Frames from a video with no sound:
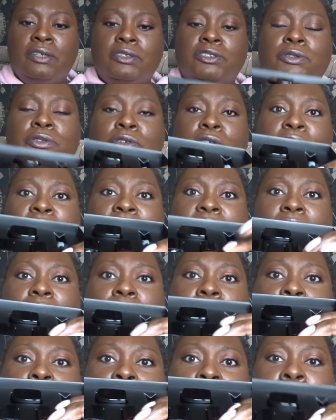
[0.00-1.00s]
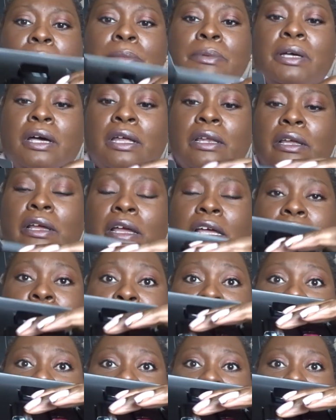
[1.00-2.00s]
So you've got that, you've got a lip color, and
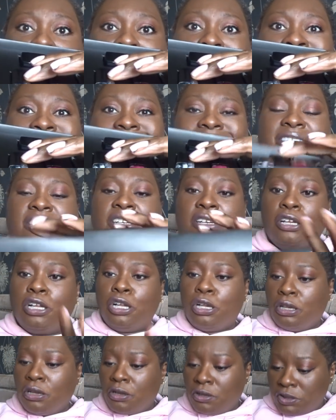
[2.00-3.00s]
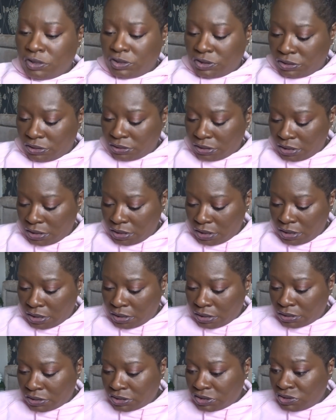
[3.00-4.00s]
I'm assuming that's a gloss.
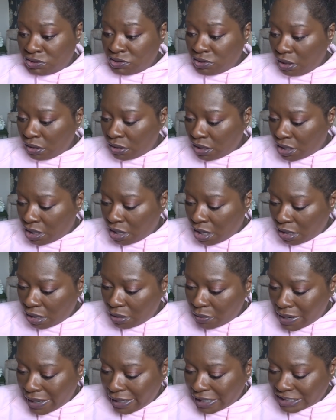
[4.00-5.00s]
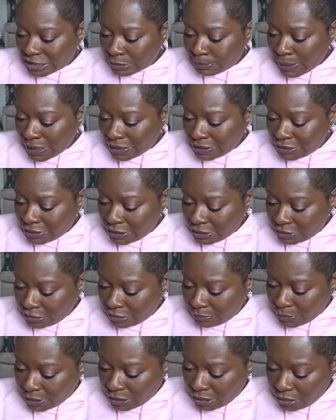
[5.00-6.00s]
It's not the color I expected it
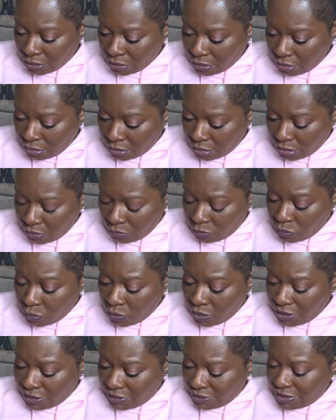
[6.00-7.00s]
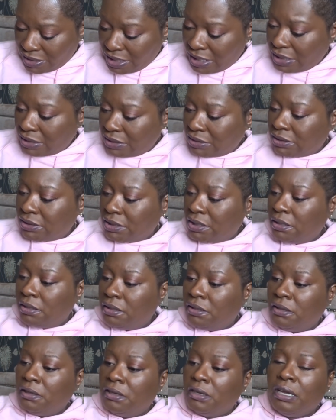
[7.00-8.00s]
to be. What is this?
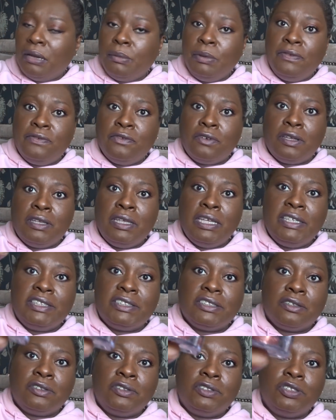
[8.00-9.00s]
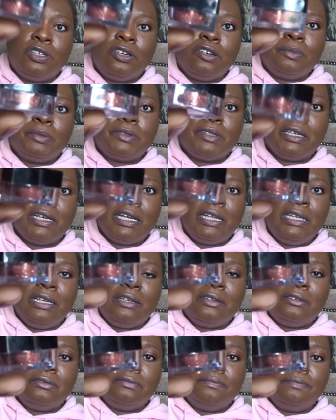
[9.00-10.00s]
And we've got this on top. It's like a
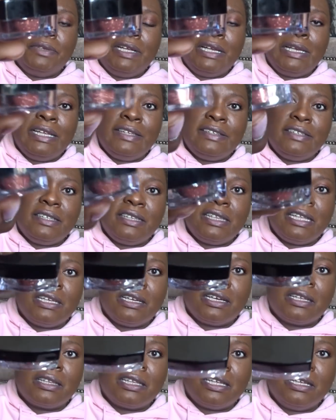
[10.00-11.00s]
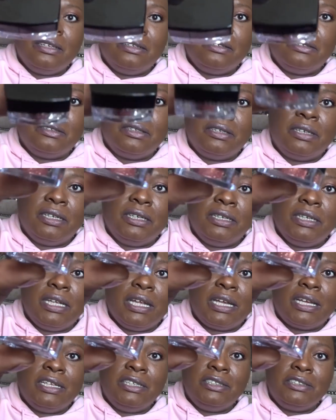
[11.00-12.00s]
little glitter thing, I think.
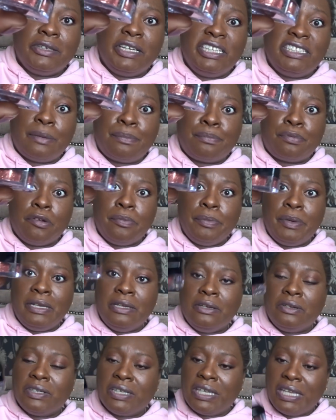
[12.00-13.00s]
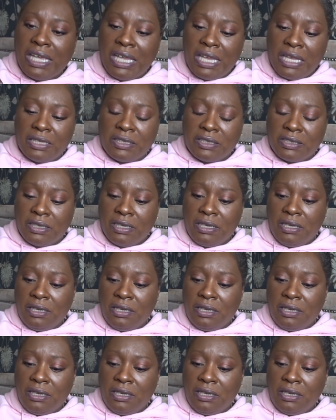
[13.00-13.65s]
Okay, so it's a proper little kit.